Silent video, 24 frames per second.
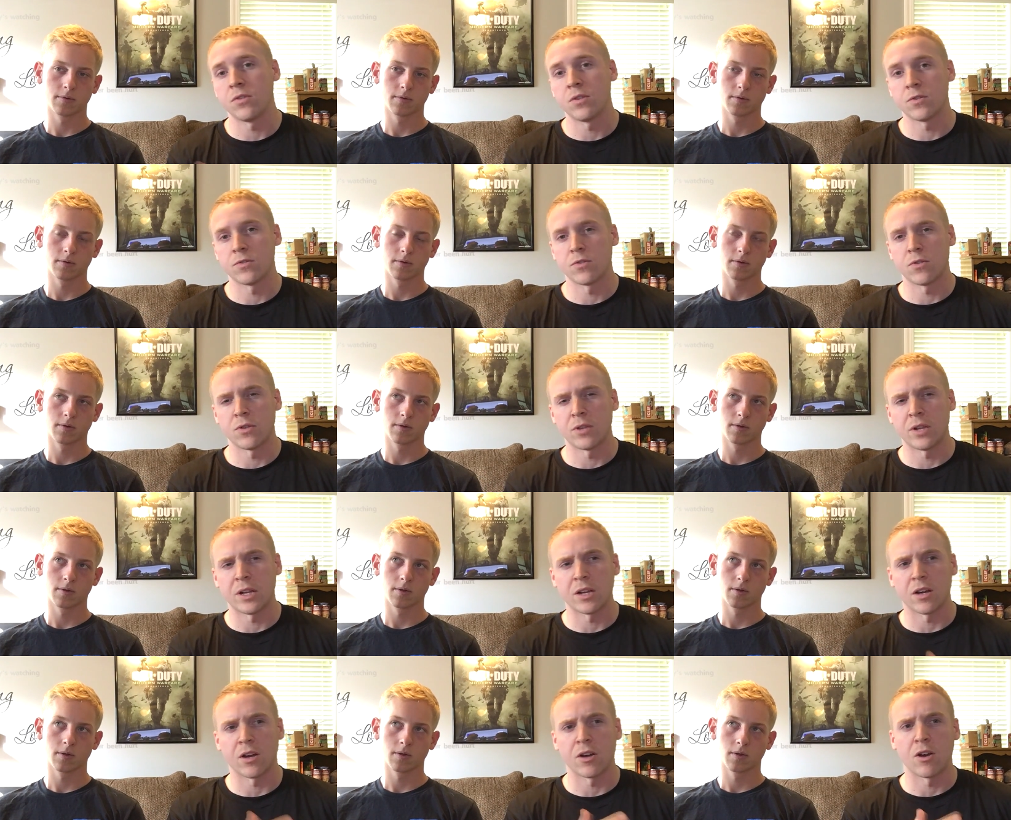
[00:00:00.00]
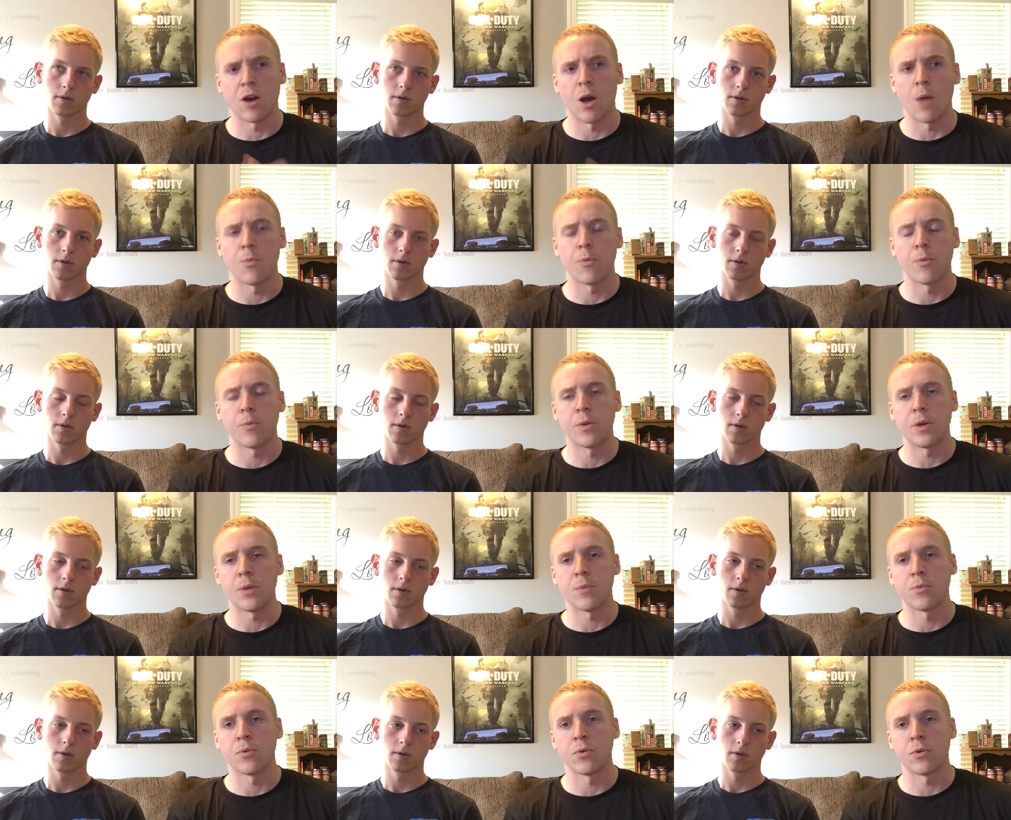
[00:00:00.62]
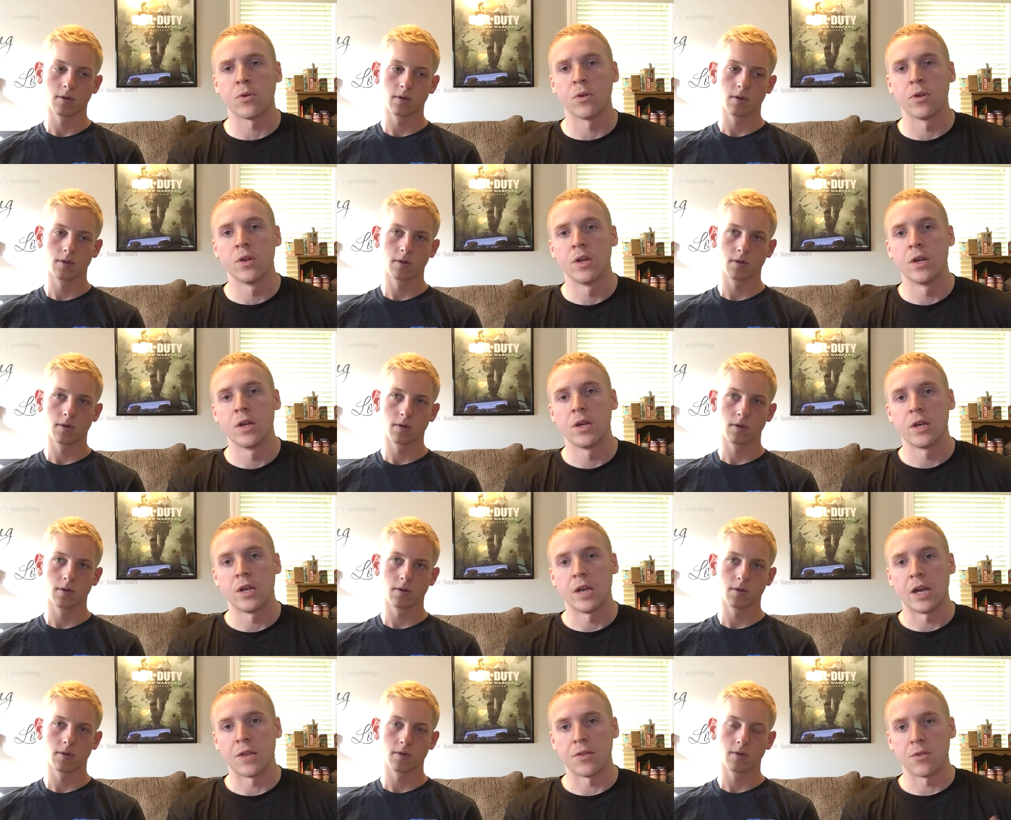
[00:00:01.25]
Speaker 1: There was only like a couple people
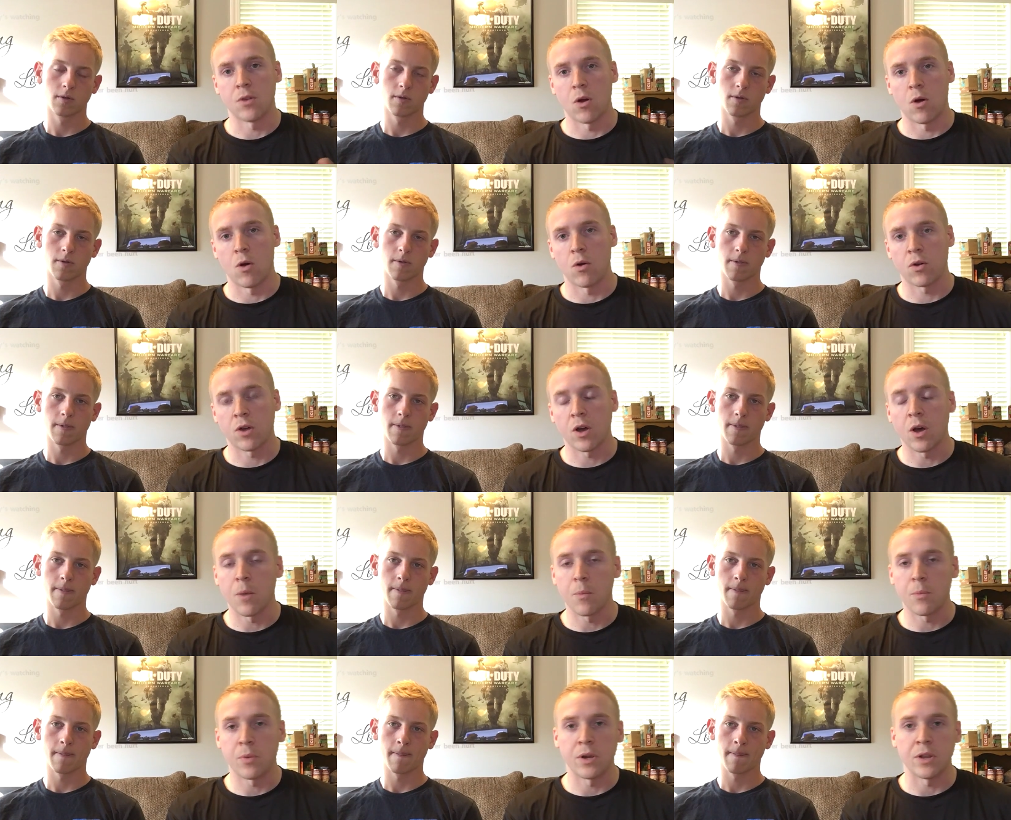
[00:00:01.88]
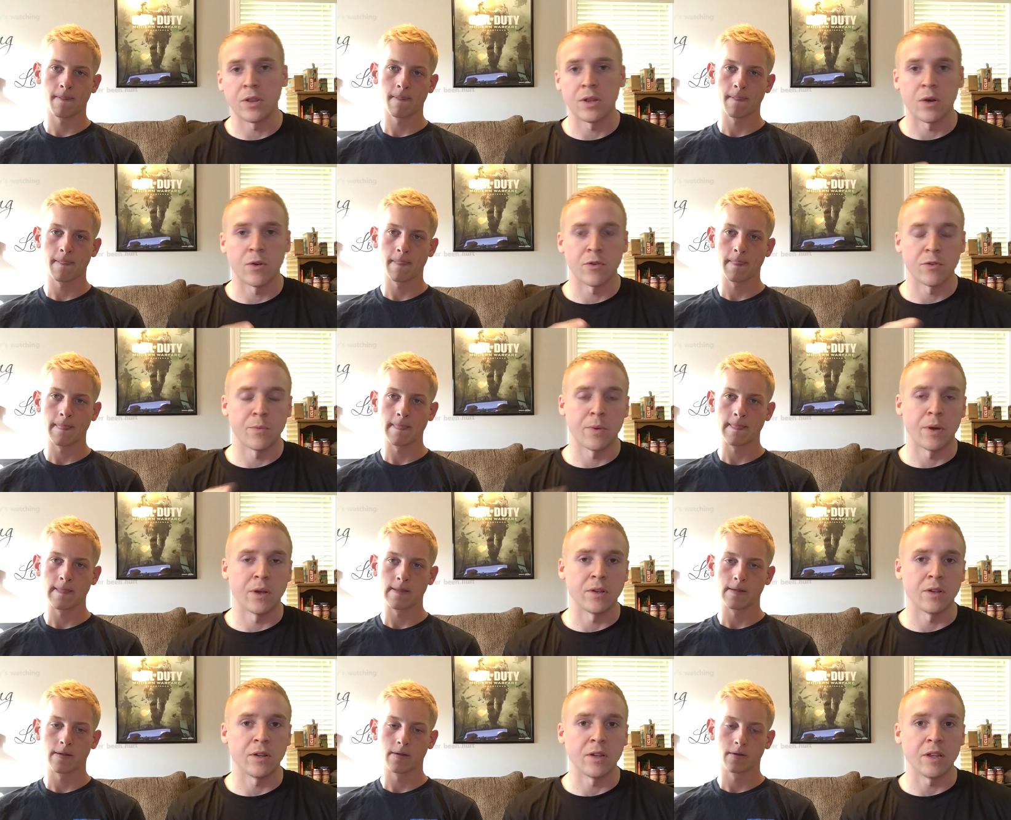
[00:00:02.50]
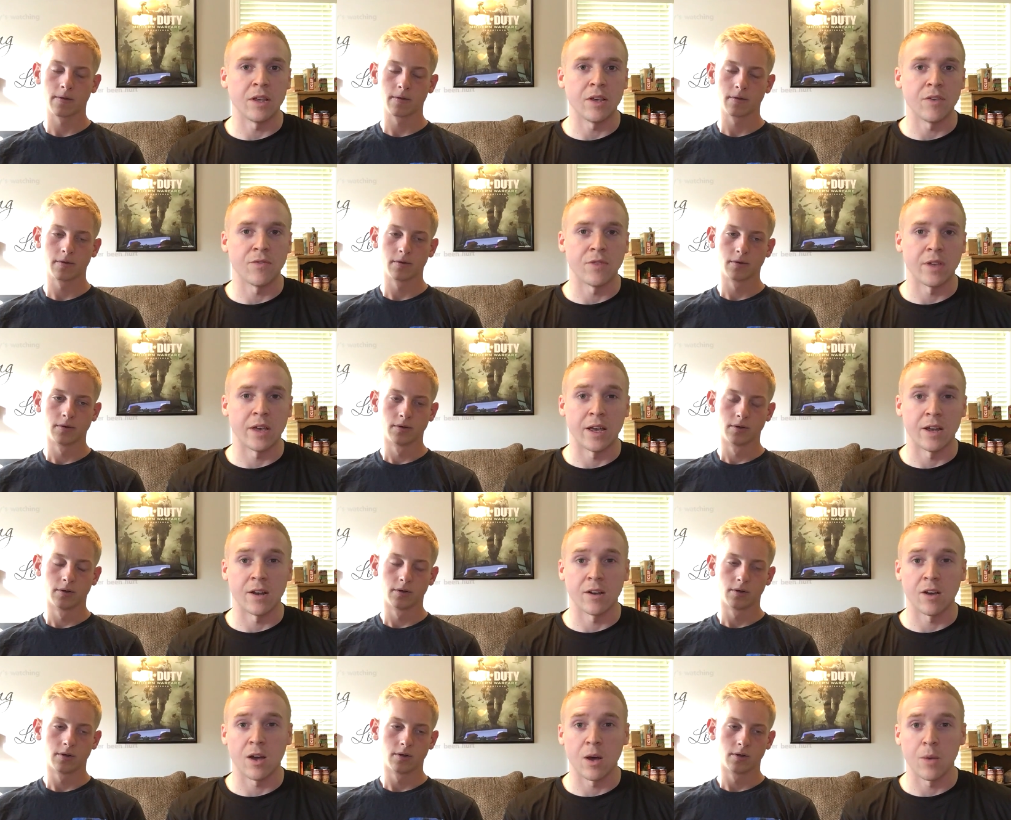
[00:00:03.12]
in the whole company that was about to leave that
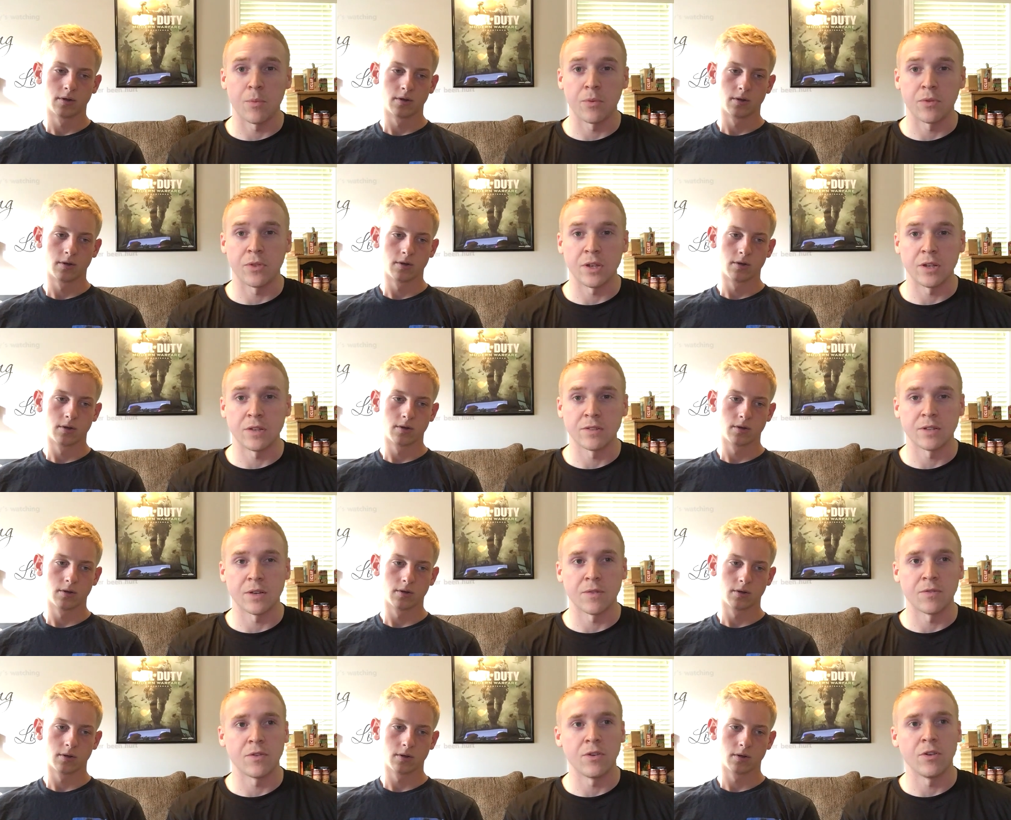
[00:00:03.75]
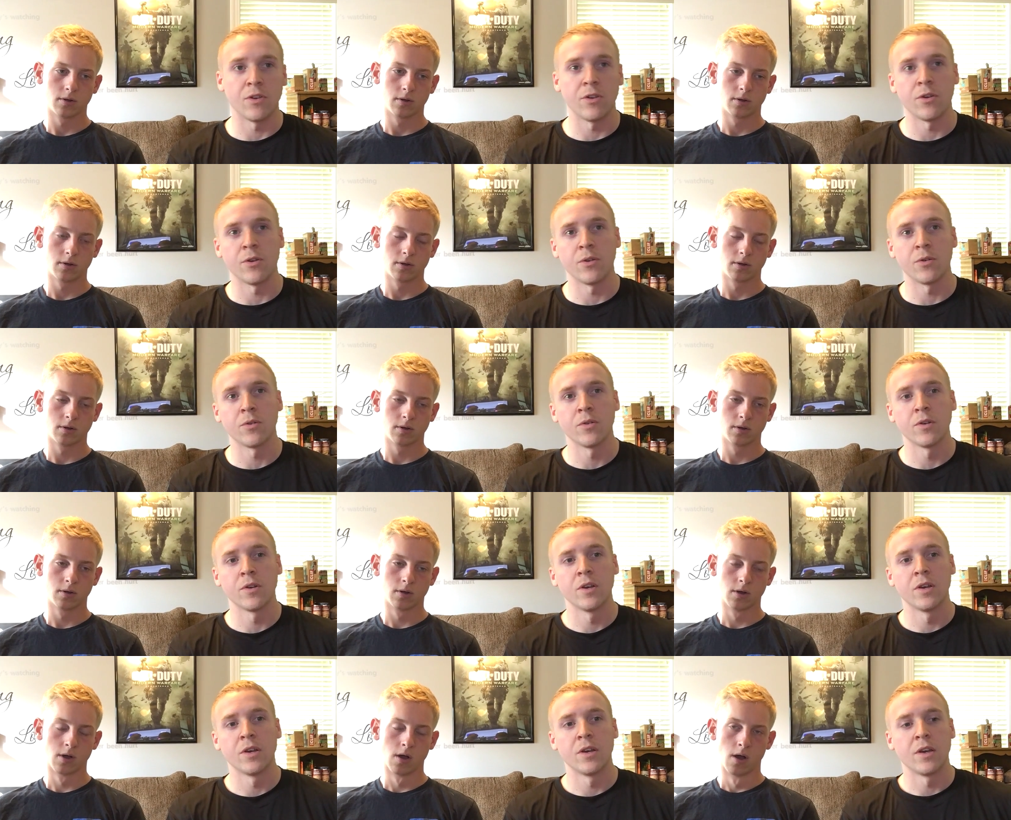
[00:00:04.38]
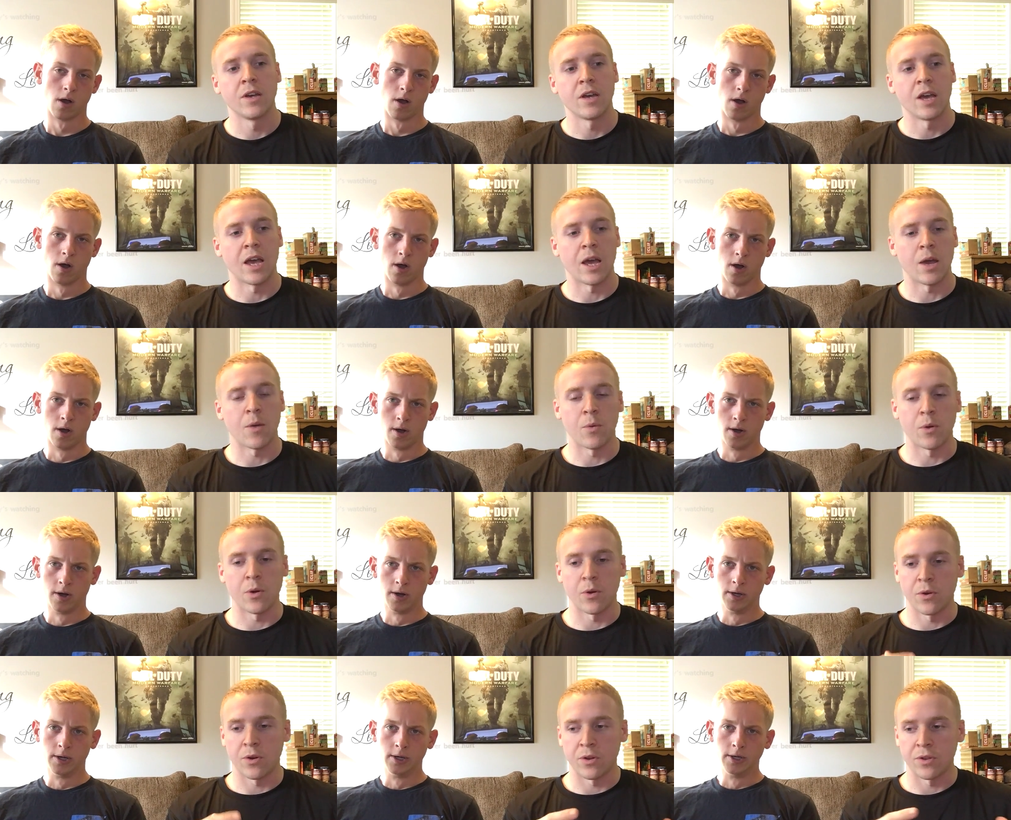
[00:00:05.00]
had a couple things left to do, and
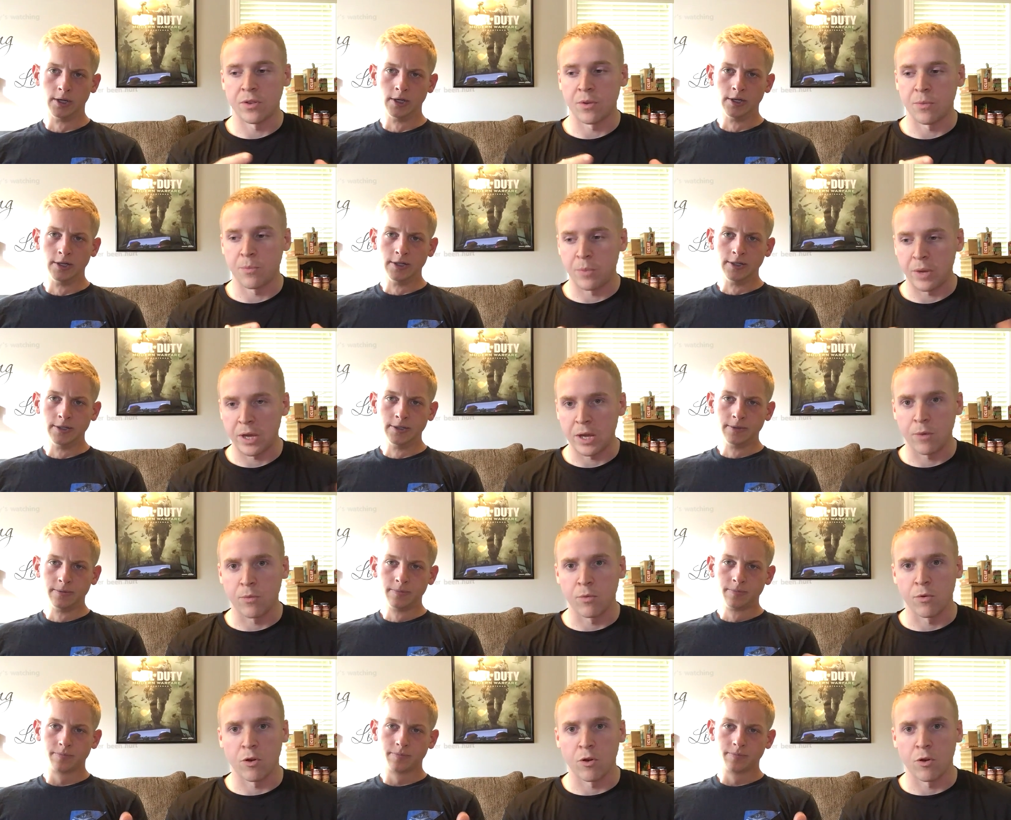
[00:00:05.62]
we were in the big